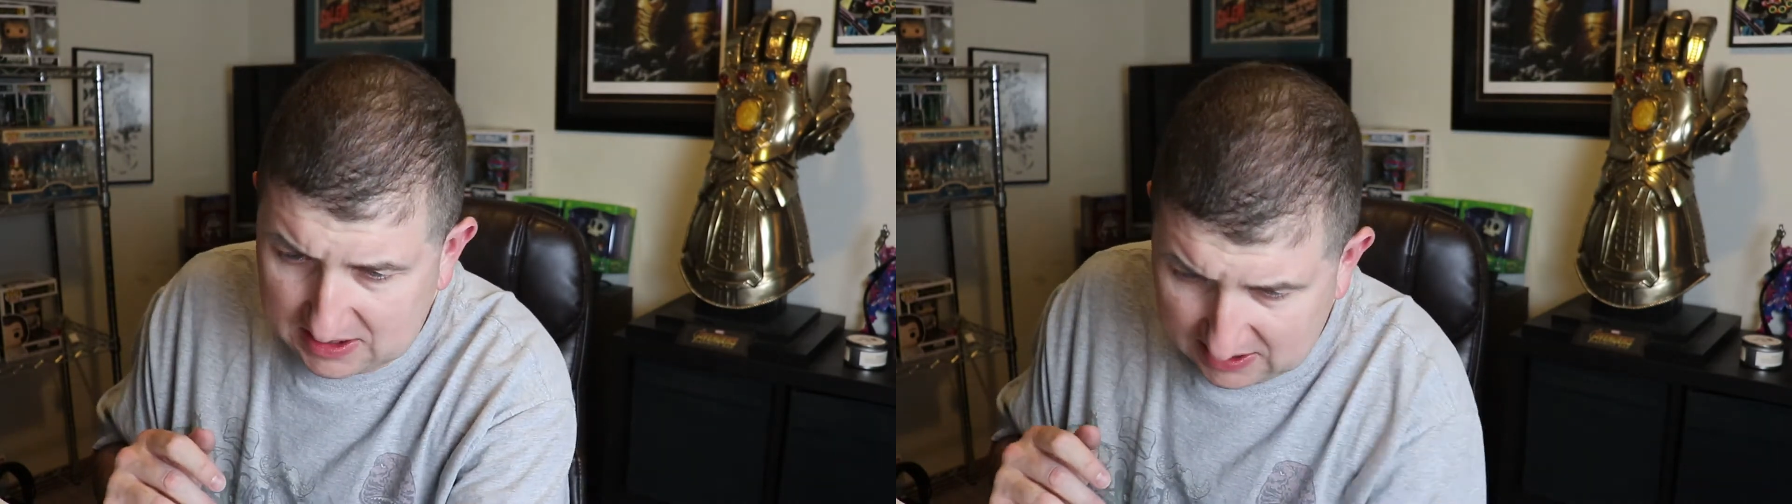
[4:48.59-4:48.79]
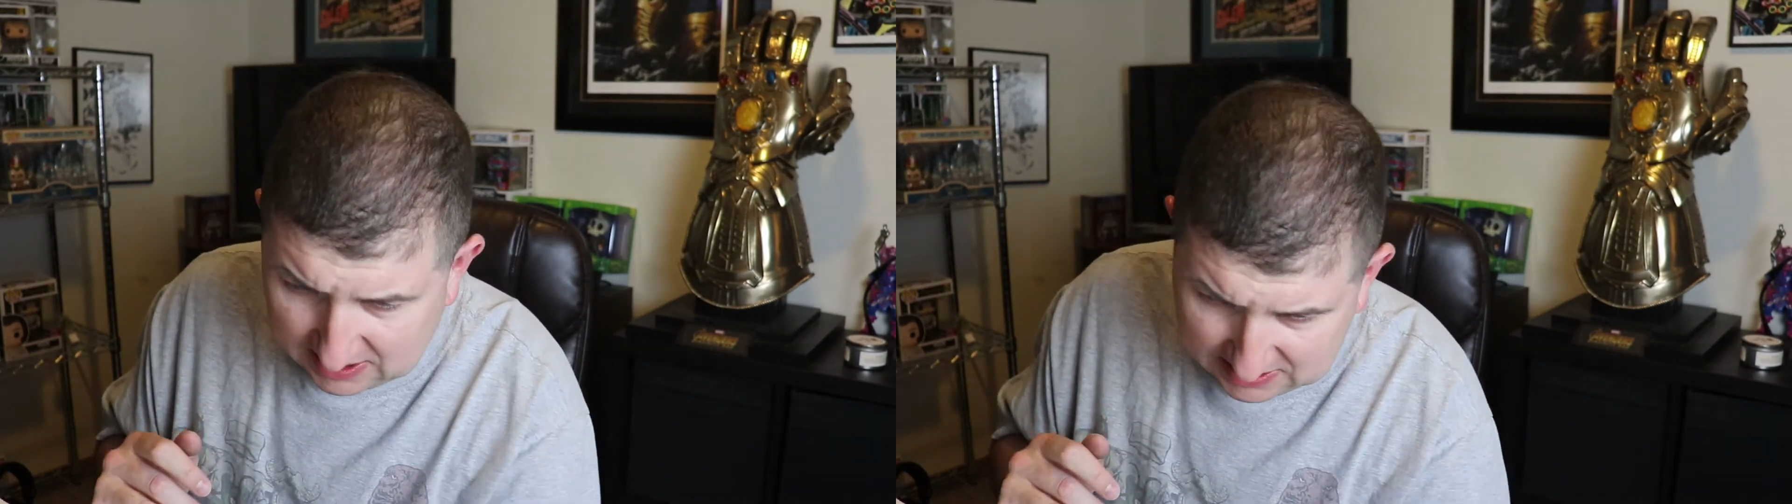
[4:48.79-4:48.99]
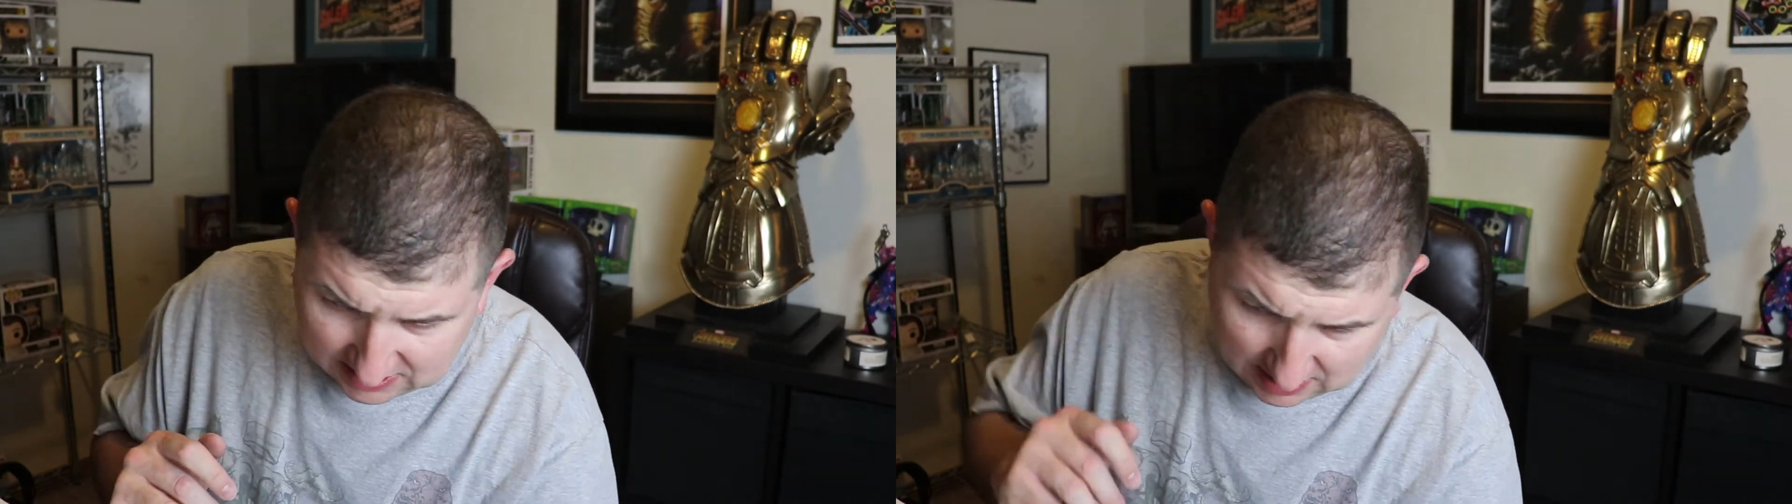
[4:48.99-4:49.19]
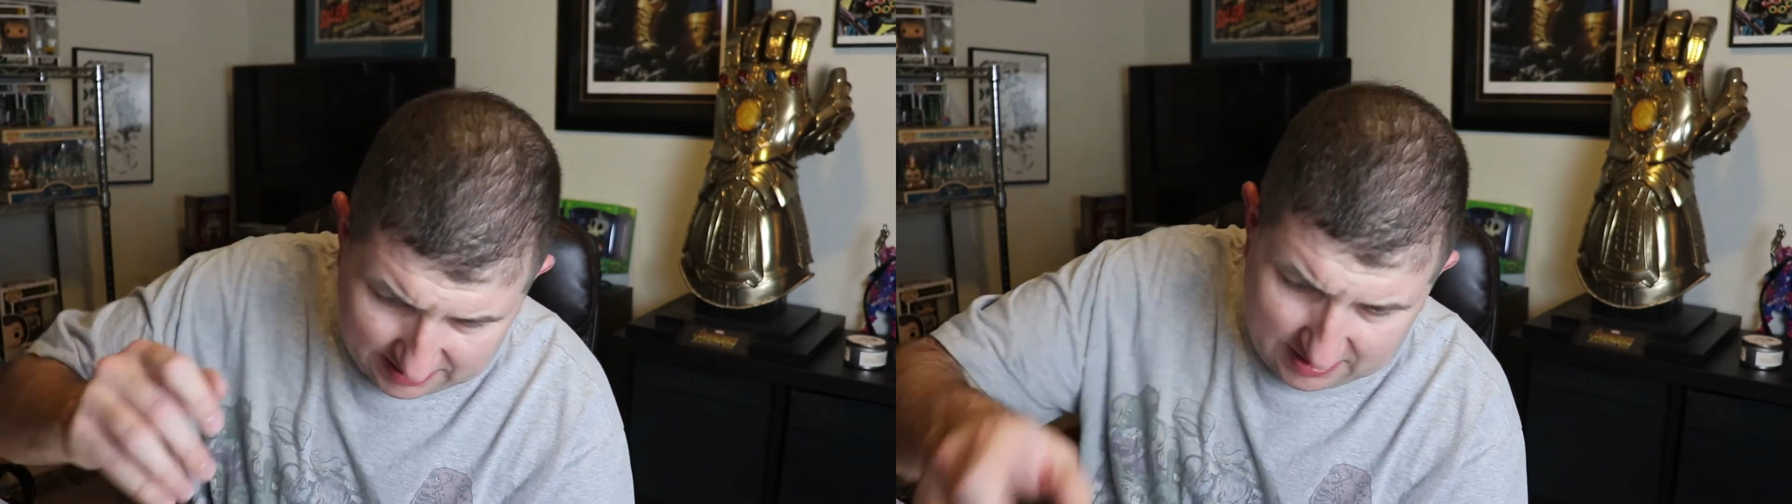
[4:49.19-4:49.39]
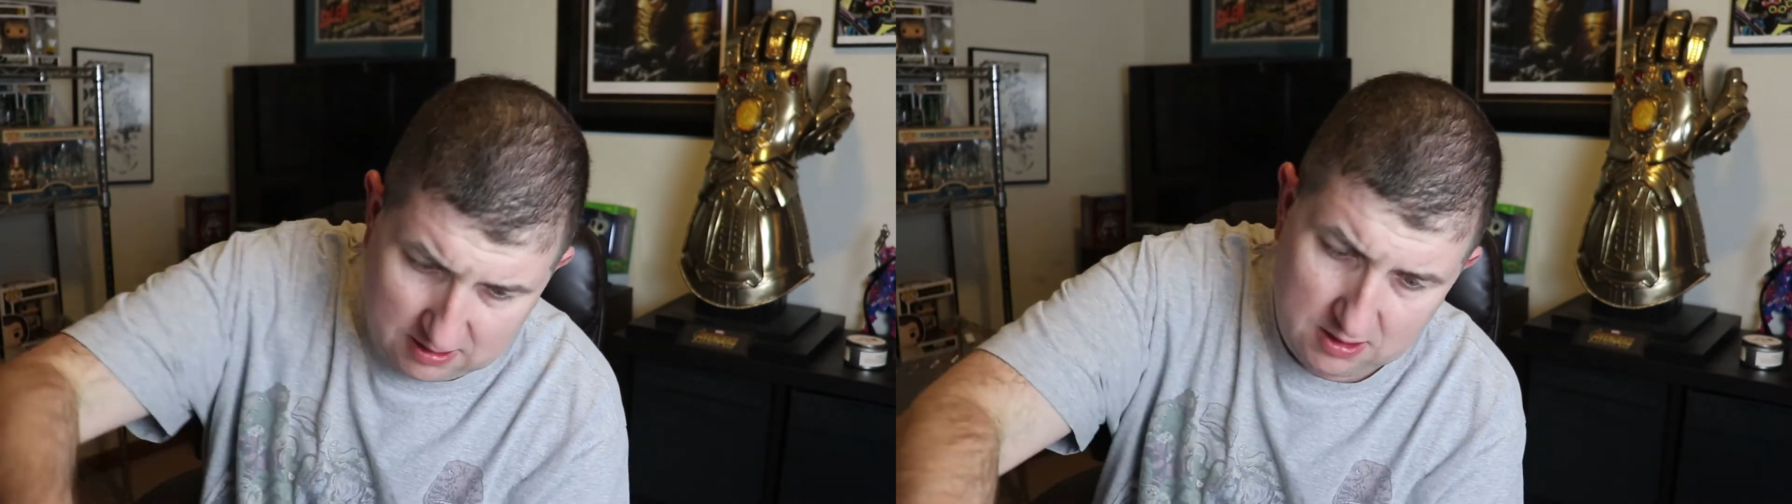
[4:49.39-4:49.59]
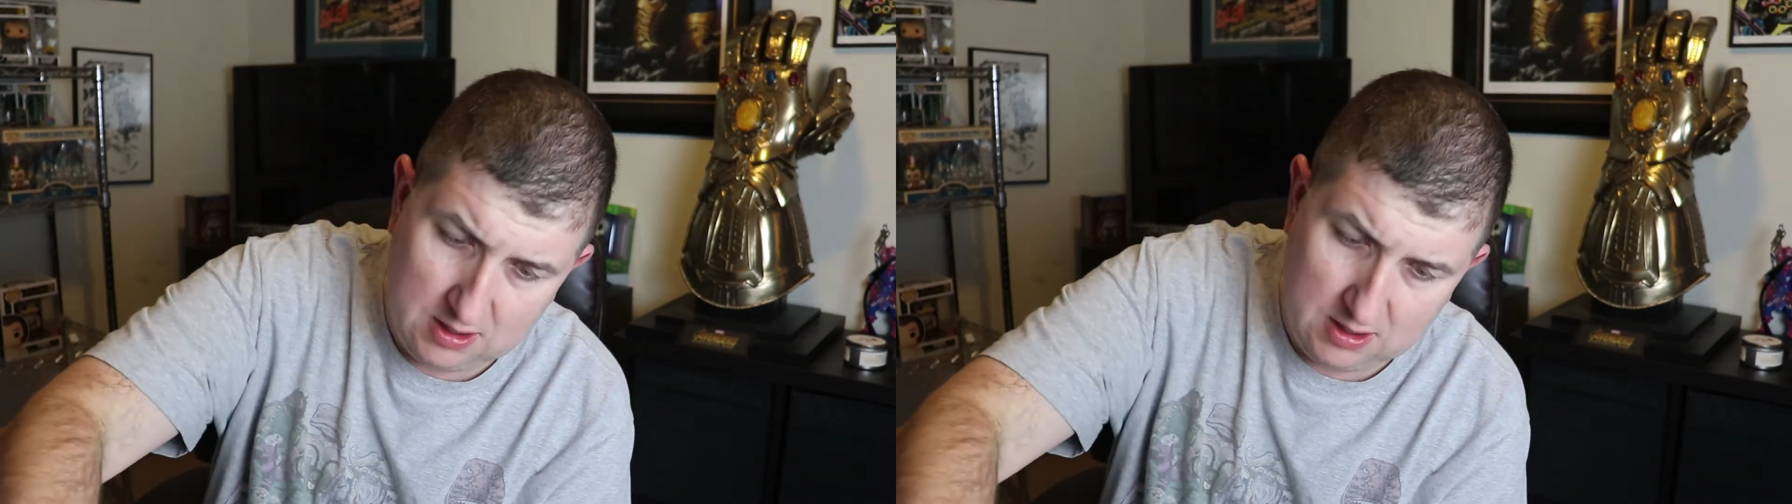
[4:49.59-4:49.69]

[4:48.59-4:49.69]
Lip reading: sits on it.